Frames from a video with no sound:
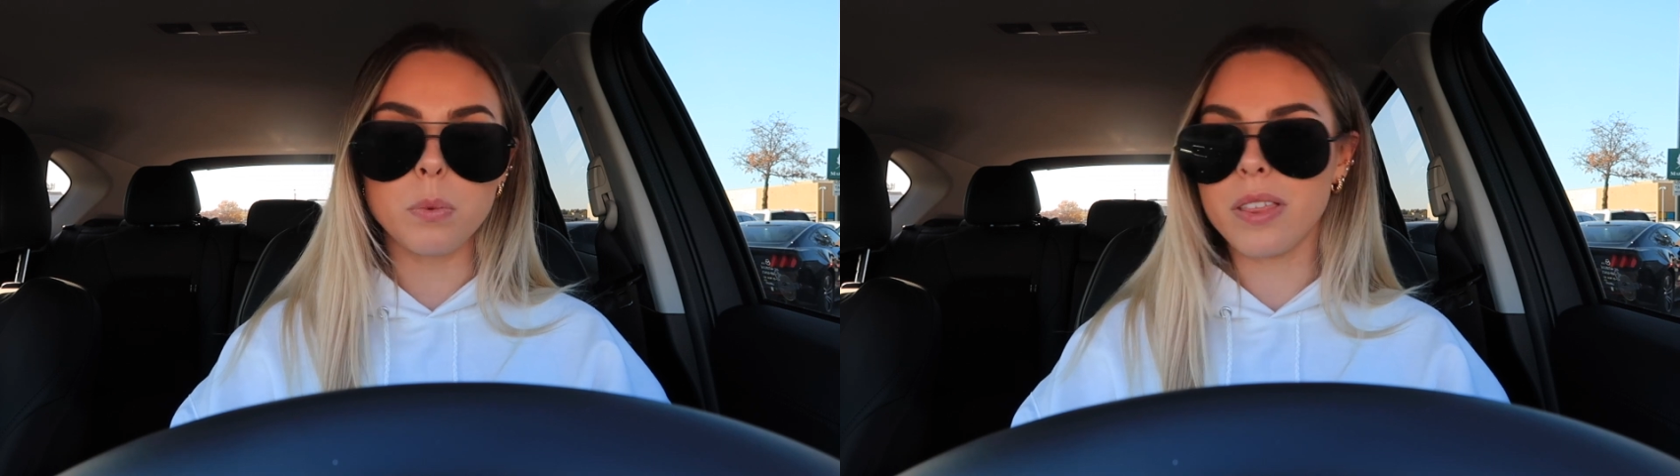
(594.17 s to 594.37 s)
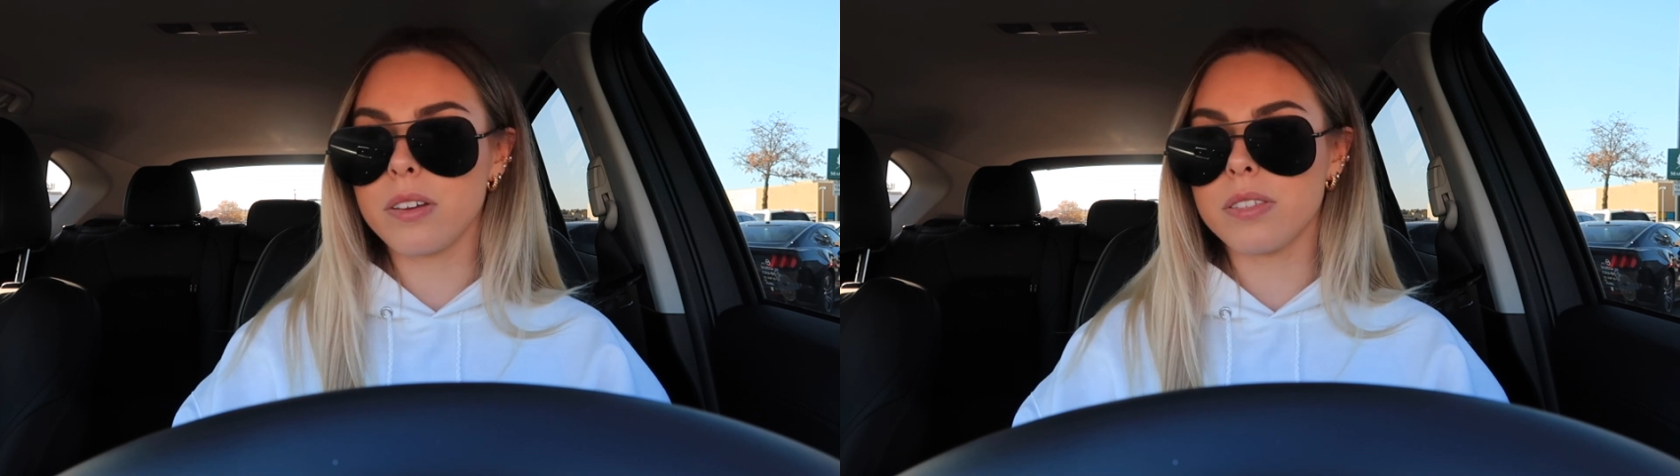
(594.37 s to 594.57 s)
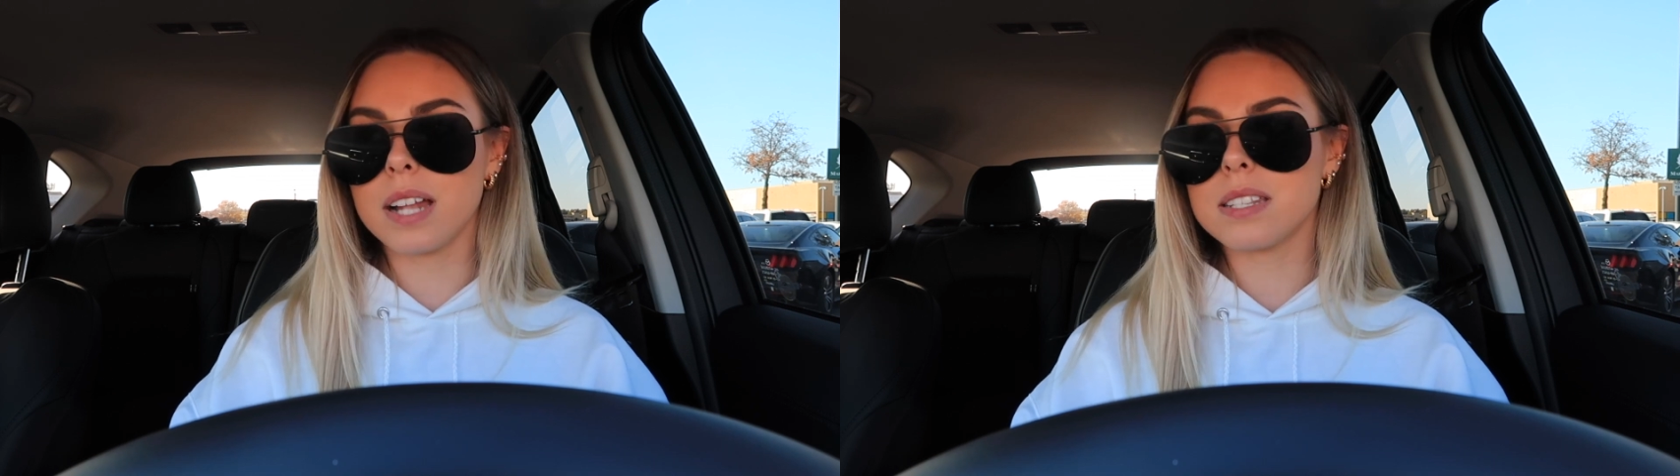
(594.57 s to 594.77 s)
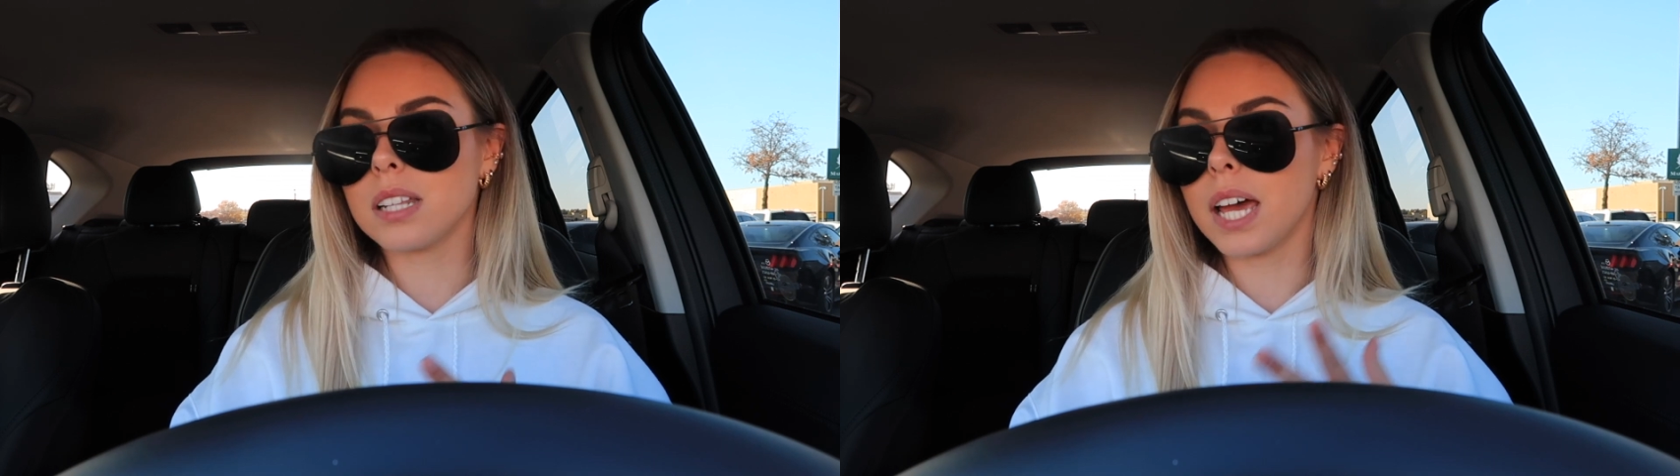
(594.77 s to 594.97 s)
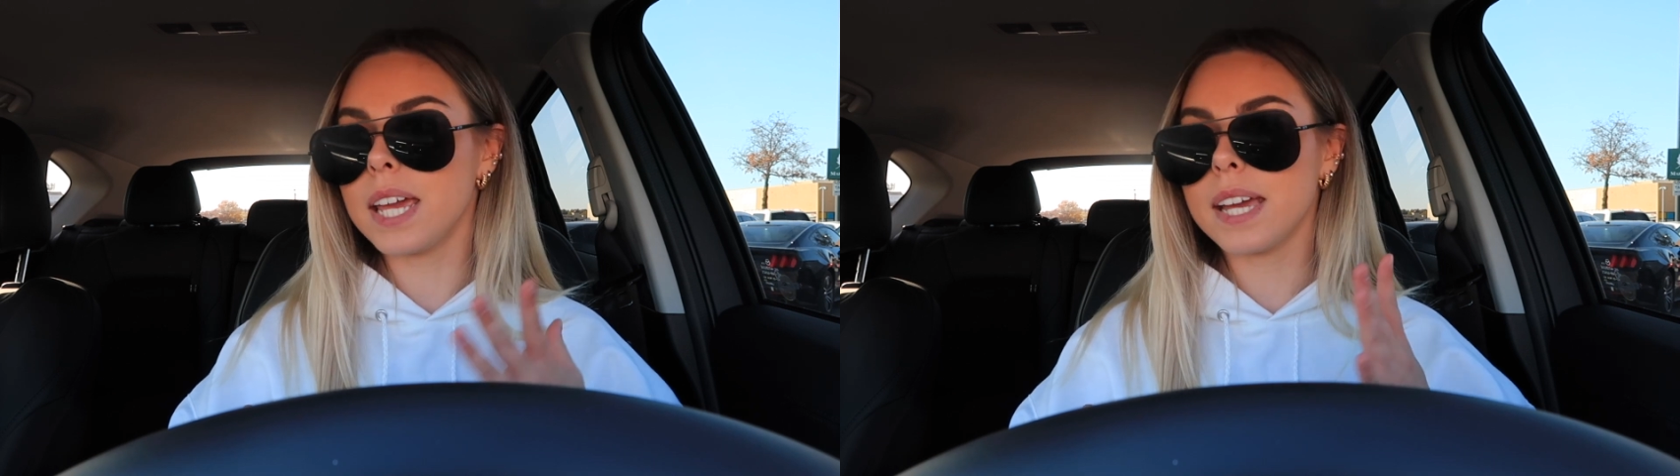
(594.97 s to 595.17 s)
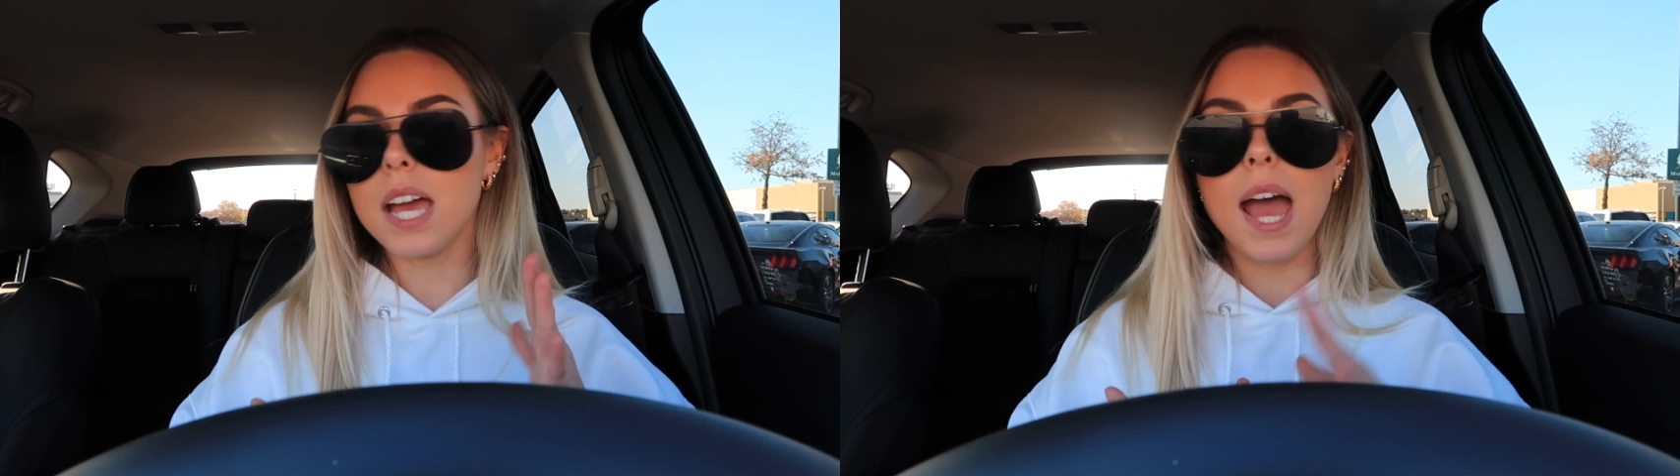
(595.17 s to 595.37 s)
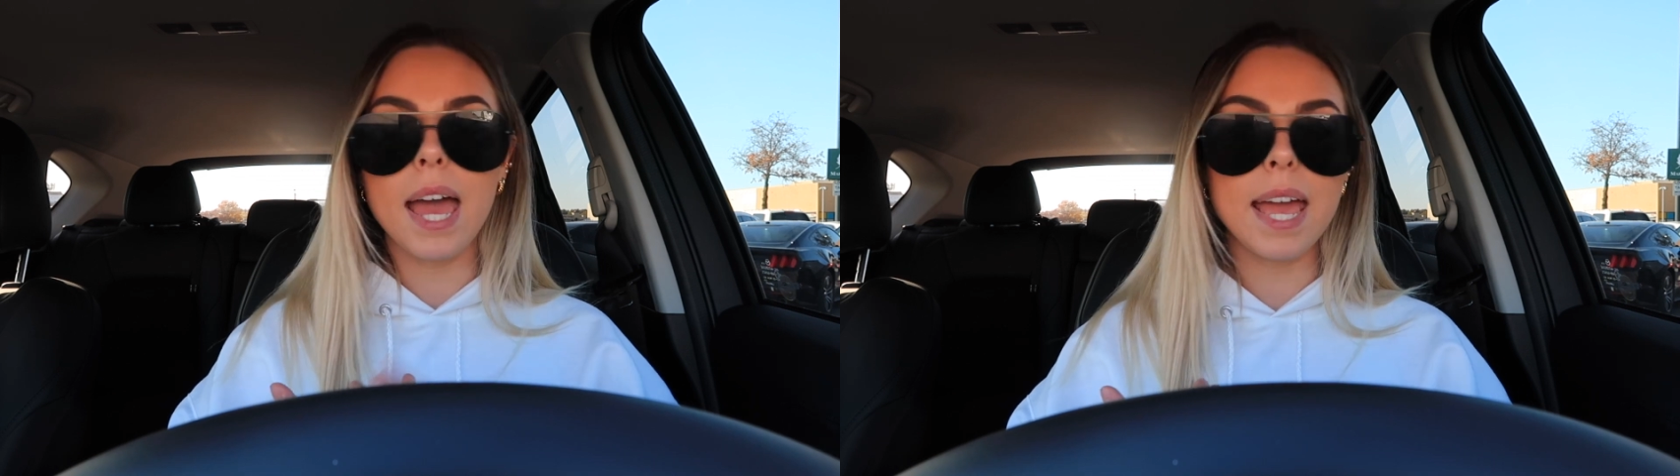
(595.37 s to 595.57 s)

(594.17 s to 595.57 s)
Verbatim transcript: So whether that's like a